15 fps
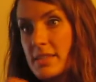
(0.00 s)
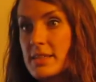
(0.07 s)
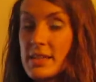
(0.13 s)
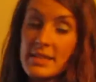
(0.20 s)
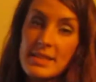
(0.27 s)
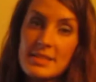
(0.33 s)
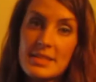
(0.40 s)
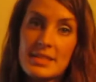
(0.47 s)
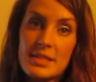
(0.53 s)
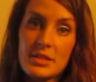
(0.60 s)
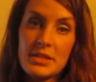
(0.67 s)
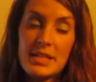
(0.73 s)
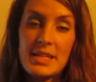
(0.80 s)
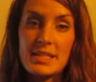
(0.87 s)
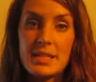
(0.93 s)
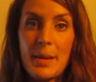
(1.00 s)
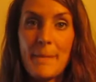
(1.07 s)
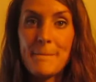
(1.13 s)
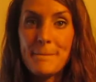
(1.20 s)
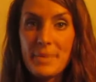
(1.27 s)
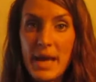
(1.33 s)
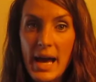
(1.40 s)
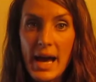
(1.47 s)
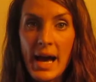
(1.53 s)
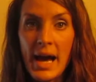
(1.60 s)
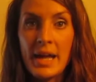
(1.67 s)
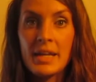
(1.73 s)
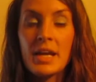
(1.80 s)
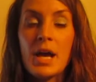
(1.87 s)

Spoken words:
that necessarily isn't bad.